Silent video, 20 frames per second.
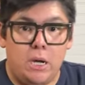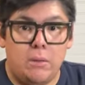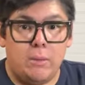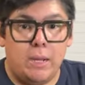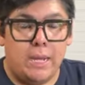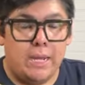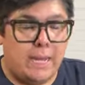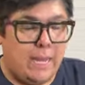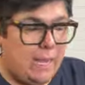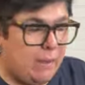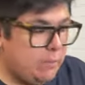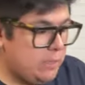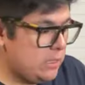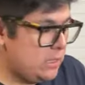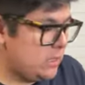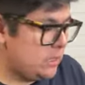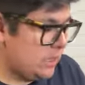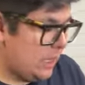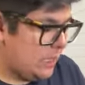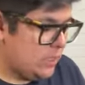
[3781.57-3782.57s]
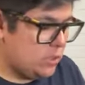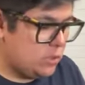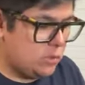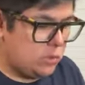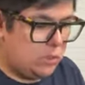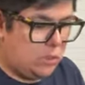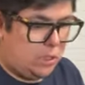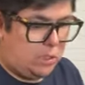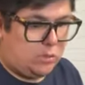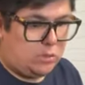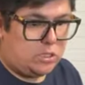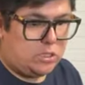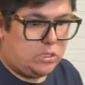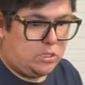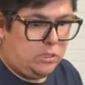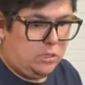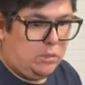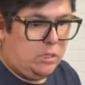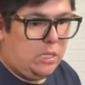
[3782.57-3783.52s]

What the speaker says: I am a design school coach,